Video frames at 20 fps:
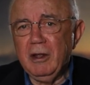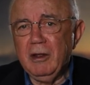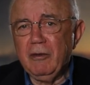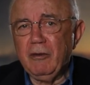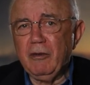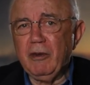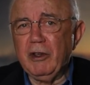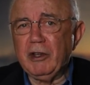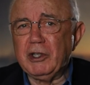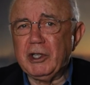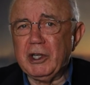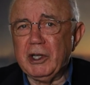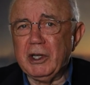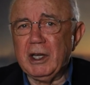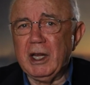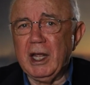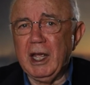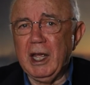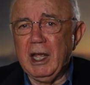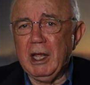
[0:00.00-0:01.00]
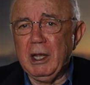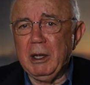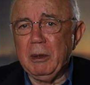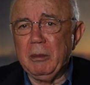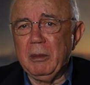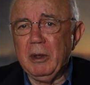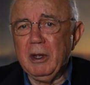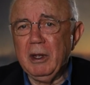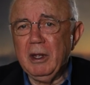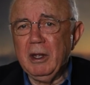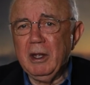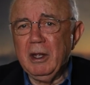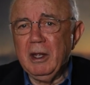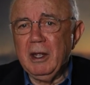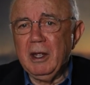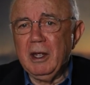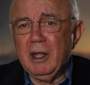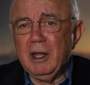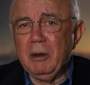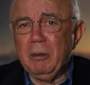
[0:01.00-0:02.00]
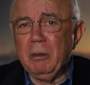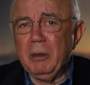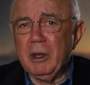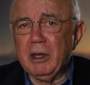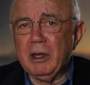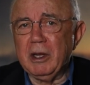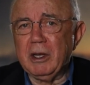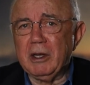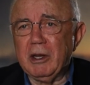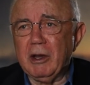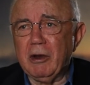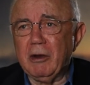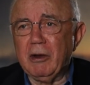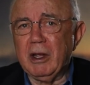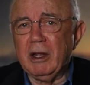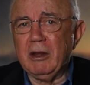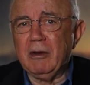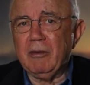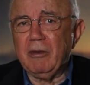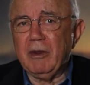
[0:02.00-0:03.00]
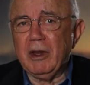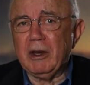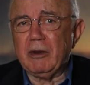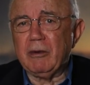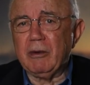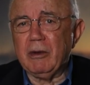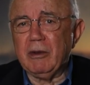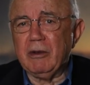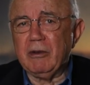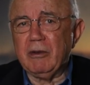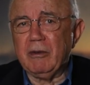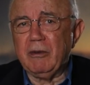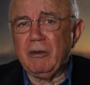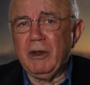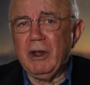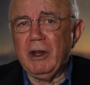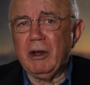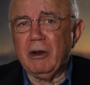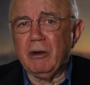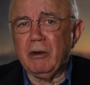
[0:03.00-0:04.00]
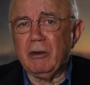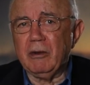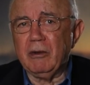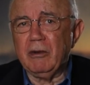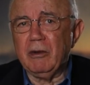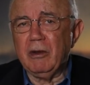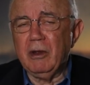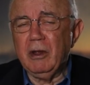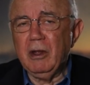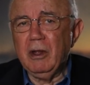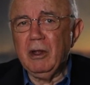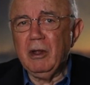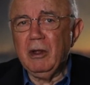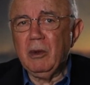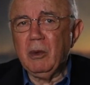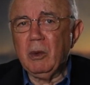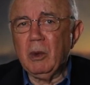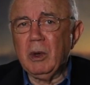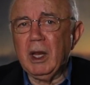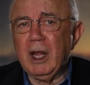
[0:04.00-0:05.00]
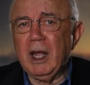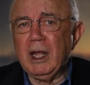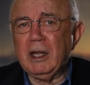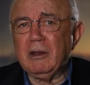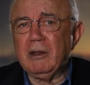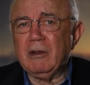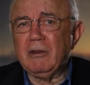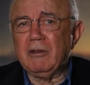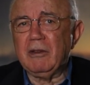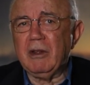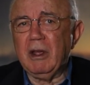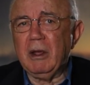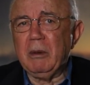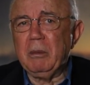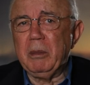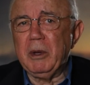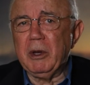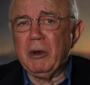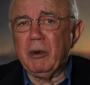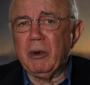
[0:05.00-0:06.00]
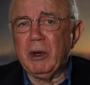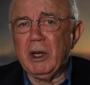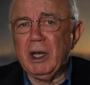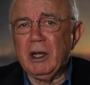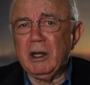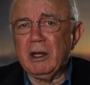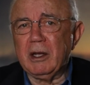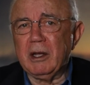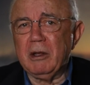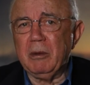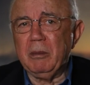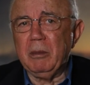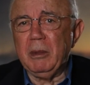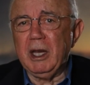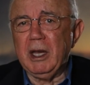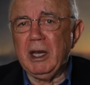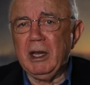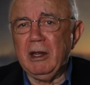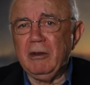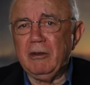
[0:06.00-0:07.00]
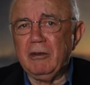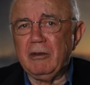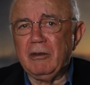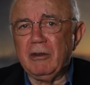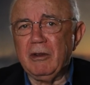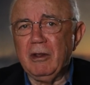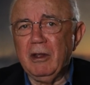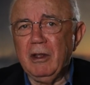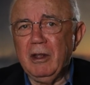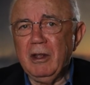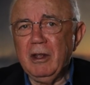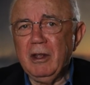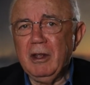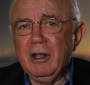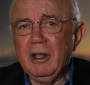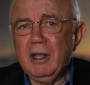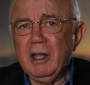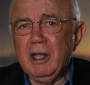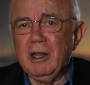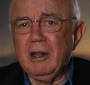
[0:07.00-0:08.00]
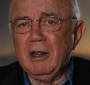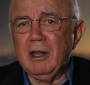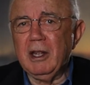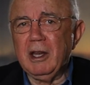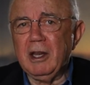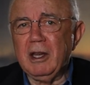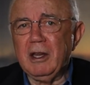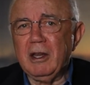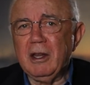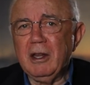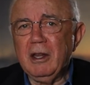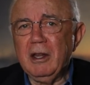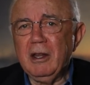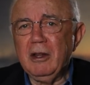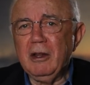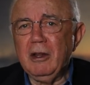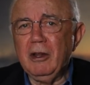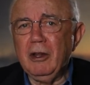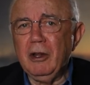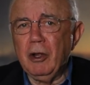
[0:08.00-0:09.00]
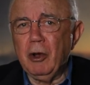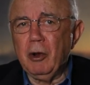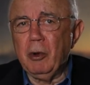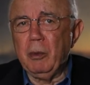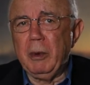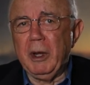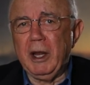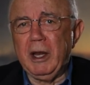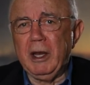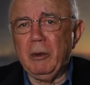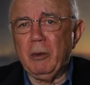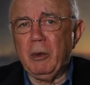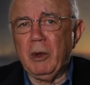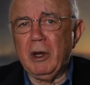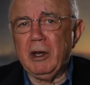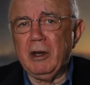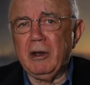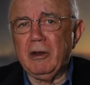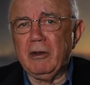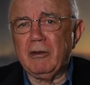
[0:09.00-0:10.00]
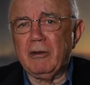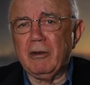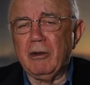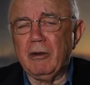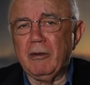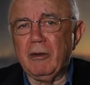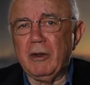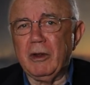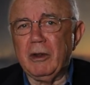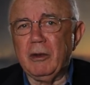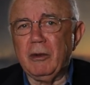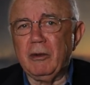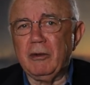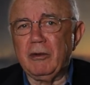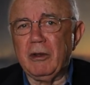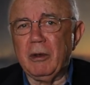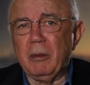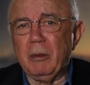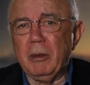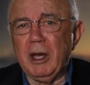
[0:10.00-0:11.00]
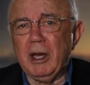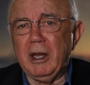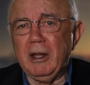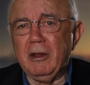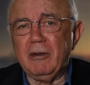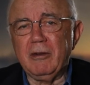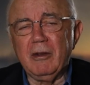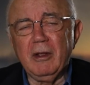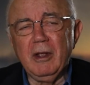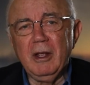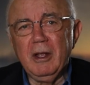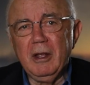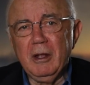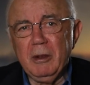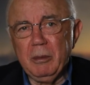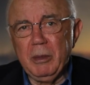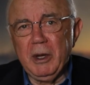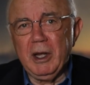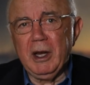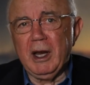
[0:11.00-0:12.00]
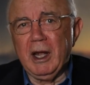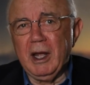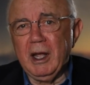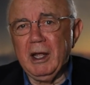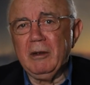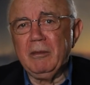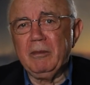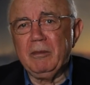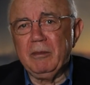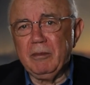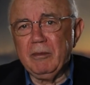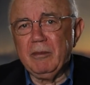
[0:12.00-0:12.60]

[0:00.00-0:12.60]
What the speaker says: Fish and Game and Military and Veterans Affairs, were like the Siberia committees in that nobody wanted to serve on those committees. But I